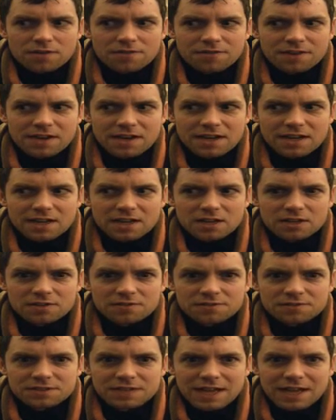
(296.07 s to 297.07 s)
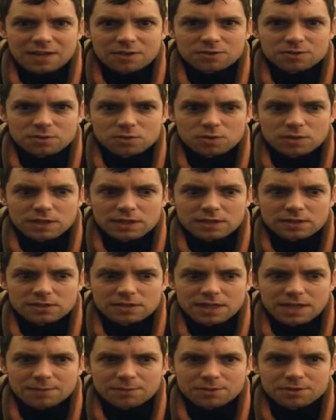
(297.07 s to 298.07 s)
feeling of doubt or guilt
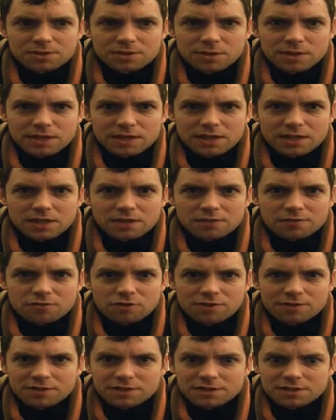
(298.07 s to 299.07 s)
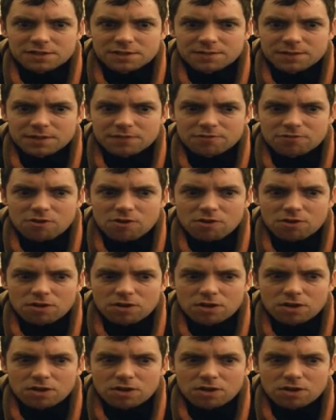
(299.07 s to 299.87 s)
that I'm not doing enough or I've done something wrong.